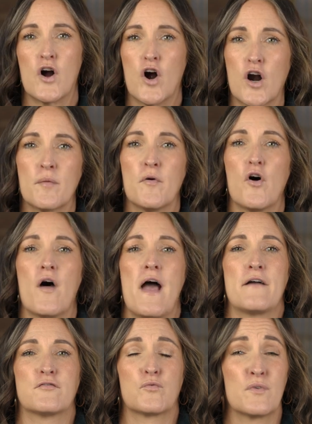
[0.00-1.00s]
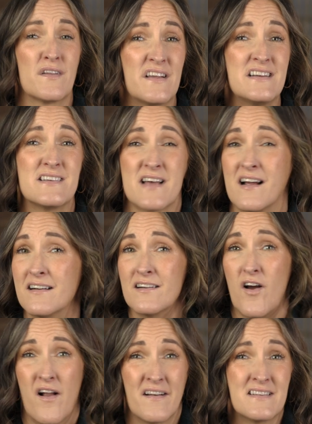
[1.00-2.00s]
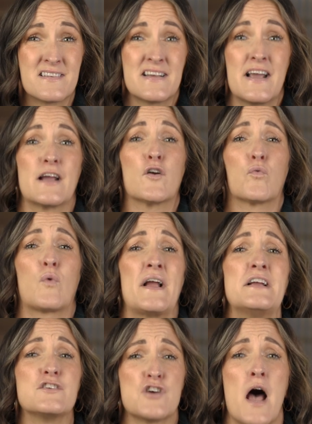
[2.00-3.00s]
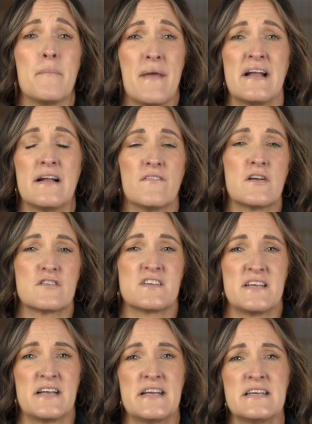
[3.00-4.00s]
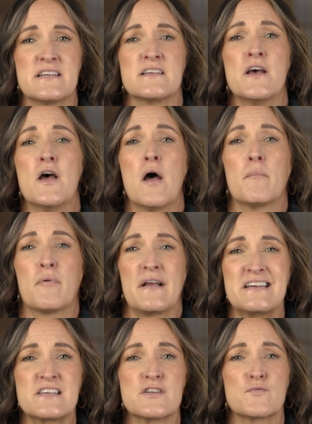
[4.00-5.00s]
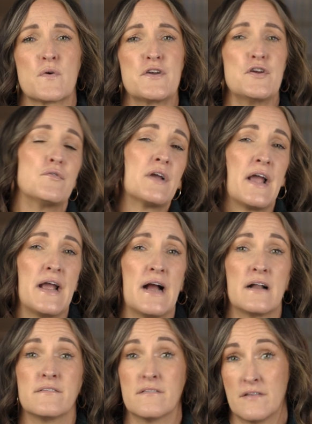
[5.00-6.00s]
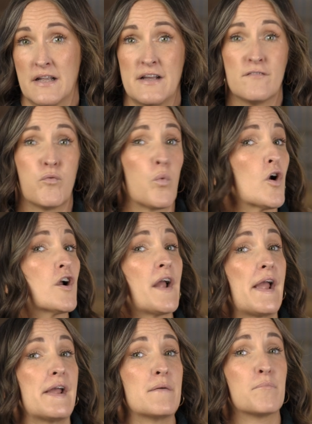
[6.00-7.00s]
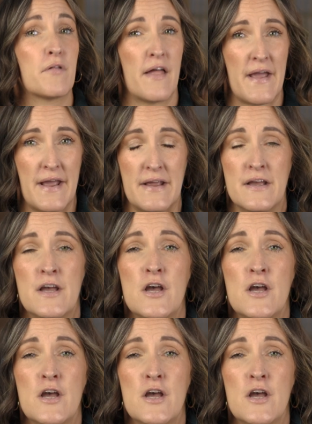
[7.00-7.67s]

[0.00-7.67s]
Carmel have really done, honestly, a great job making their cities places where you can live, work, and play.